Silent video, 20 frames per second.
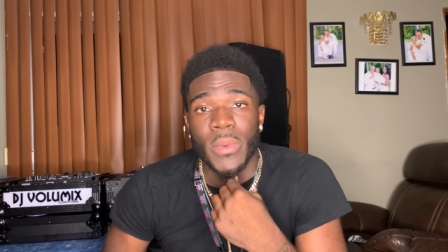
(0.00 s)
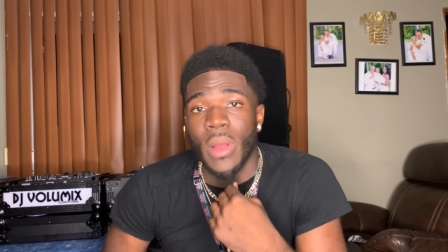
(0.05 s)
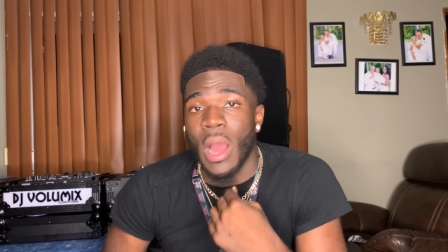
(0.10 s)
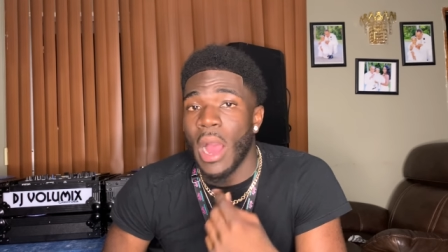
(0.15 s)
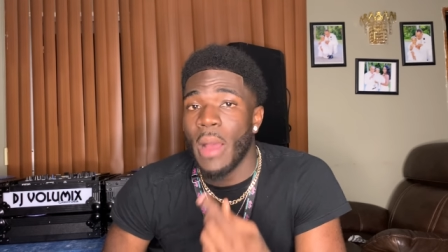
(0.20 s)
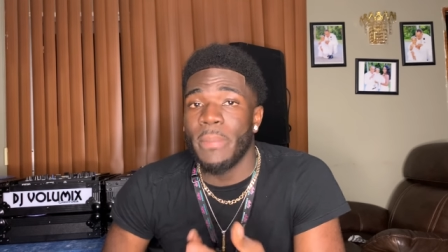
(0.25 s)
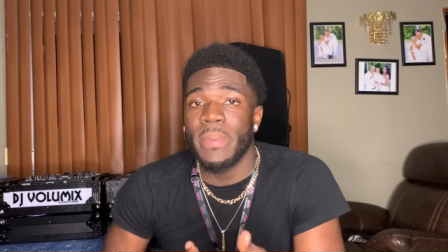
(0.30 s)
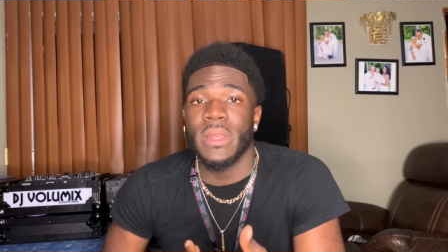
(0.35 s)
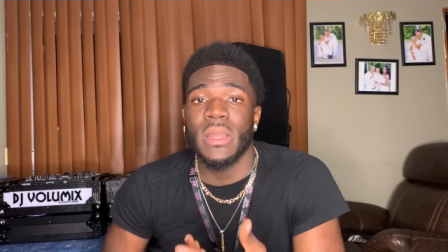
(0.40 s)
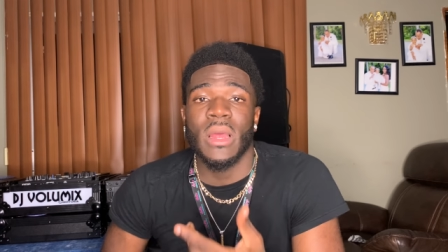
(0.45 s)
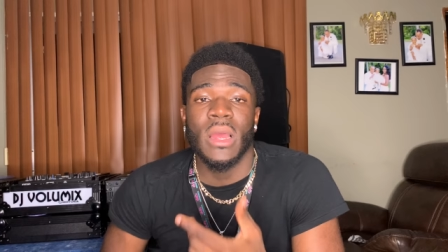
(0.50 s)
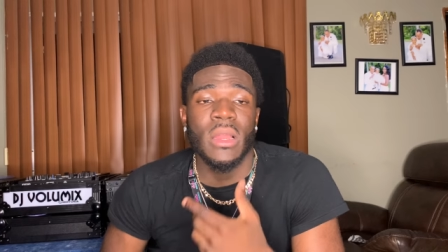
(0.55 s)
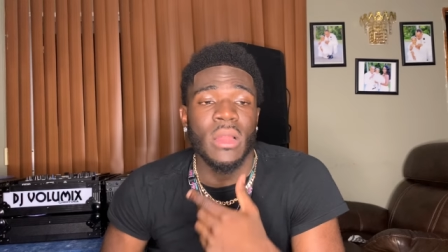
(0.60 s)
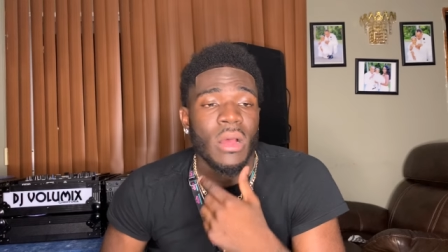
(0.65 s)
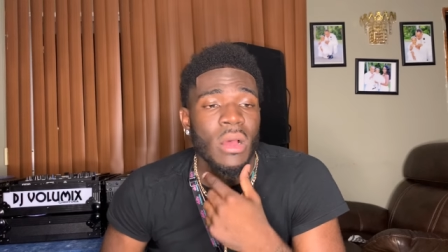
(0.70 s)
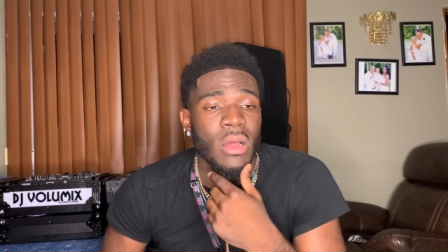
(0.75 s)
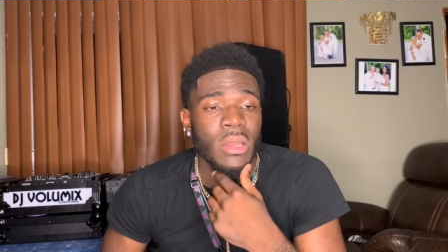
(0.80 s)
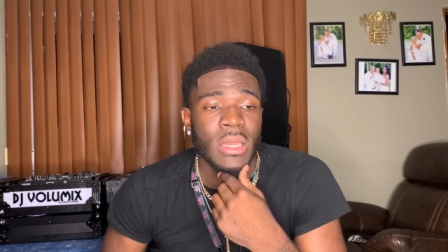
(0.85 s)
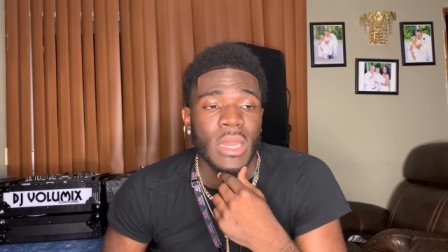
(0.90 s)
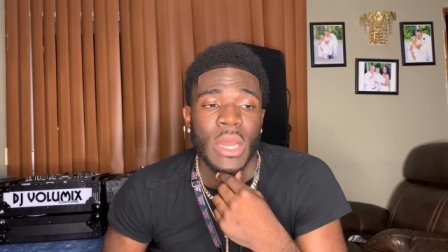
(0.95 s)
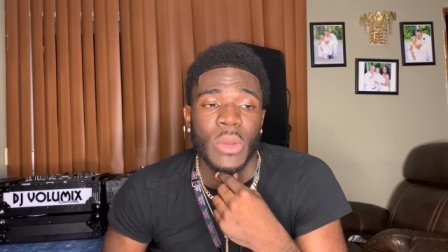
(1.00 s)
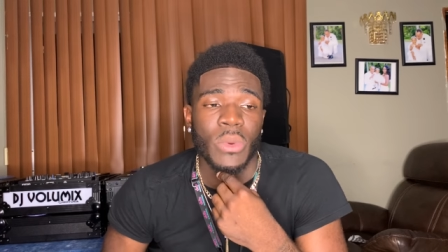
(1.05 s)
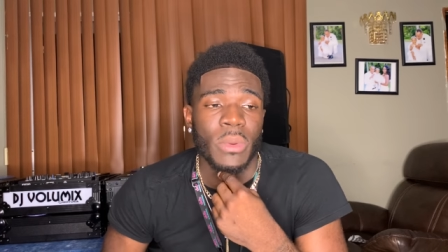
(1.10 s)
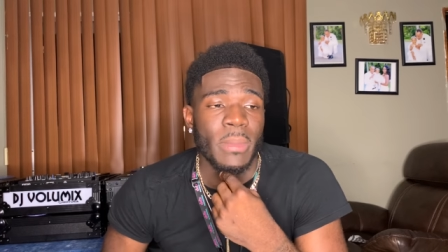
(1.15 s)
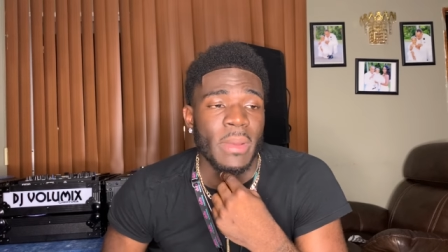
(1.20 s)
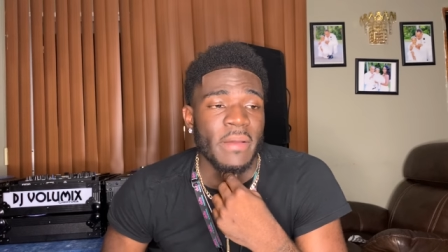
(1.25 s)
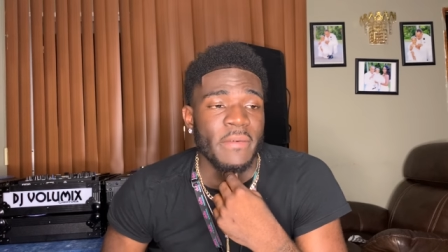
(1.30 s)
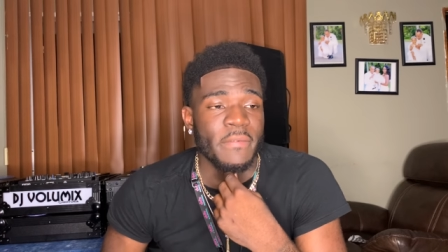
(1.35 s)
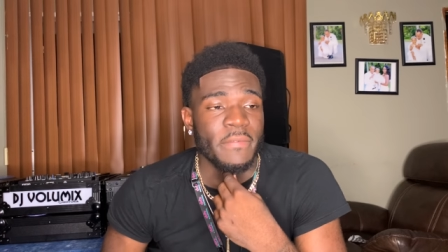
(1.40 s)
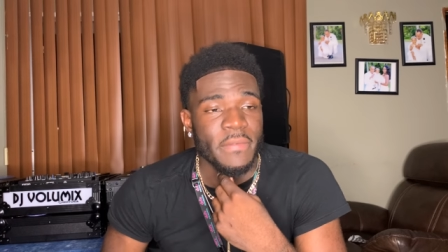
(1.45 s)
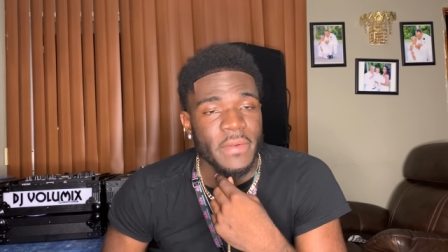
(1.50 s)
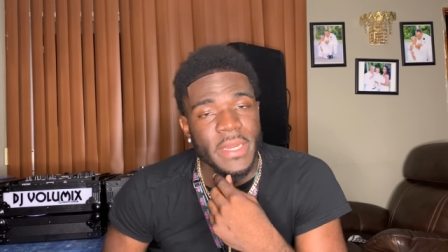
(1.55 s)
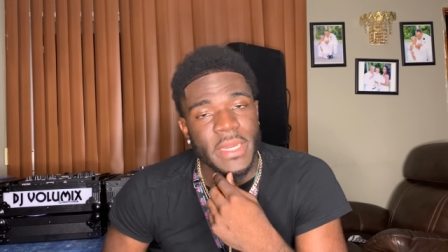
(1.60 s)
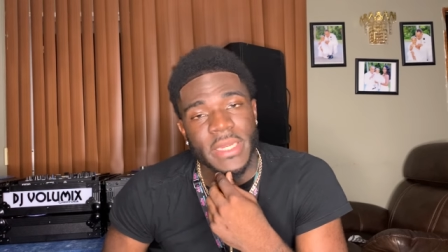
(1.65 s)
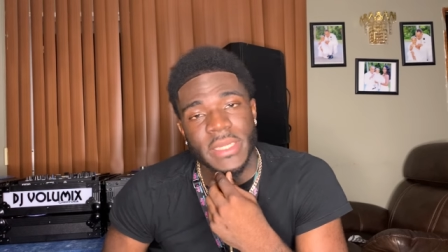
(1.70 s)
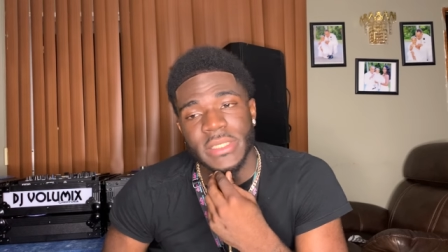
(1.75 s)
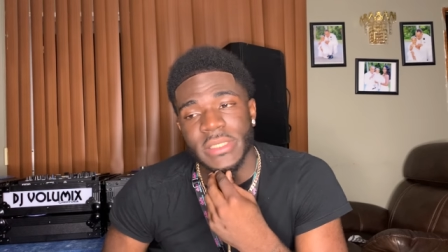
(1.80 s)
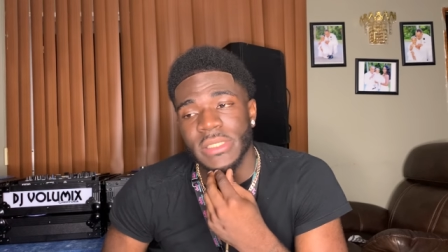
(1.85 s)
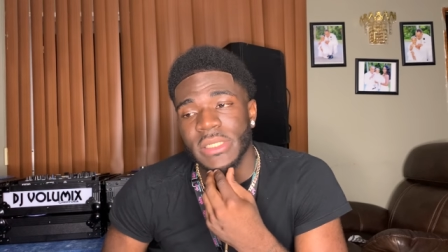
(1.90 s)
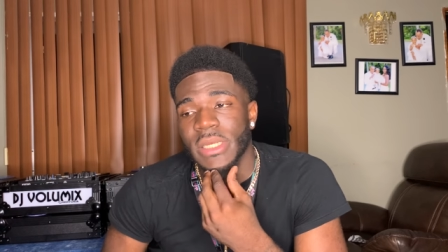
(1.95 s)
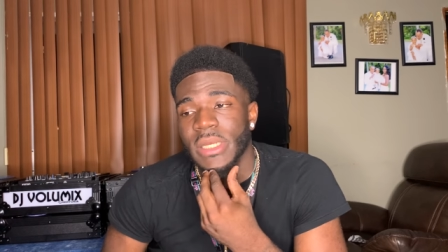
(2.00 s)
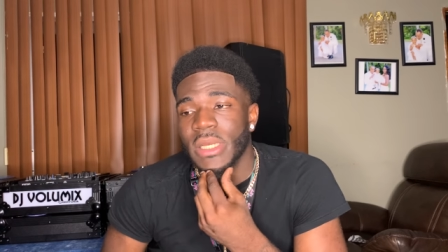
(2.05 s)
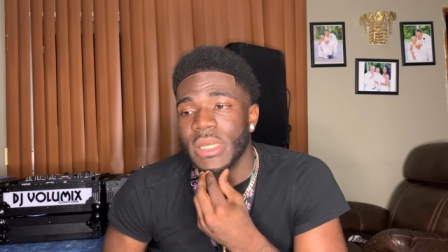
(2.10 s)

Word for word: hopping online with my friends.